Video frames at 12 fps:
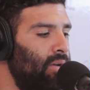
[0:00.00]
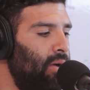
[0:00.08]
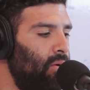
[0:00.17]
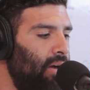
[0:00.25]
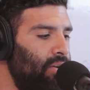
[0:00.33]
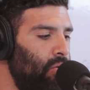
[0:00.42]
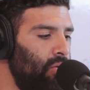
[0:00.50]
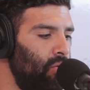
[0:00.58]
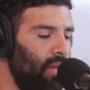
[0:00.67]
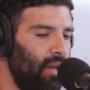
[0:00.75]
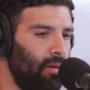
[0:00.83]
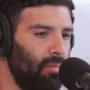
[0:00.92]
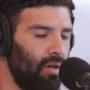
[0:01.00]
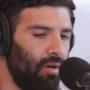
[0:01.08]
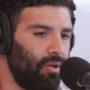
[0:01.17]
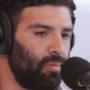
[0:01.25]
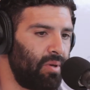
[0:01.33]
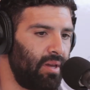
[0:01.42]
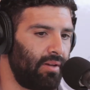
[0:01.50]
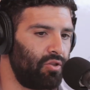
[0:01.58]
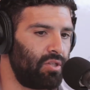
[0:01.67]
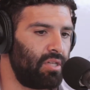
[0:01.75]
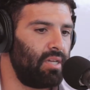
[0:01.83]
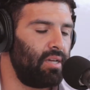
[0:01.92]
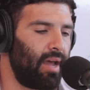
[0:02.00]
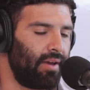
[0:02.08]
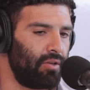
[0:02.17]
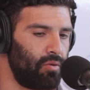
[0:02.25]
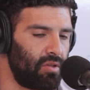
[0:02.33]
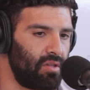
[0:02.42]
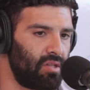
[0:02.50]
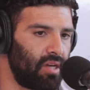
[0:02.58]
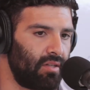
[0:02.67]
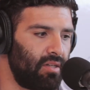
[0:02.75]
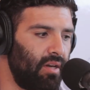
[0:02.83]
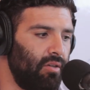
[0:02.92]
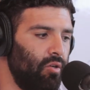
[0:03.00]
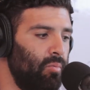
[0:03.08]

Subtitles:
now I know you came and got your PhD at UC San Diego,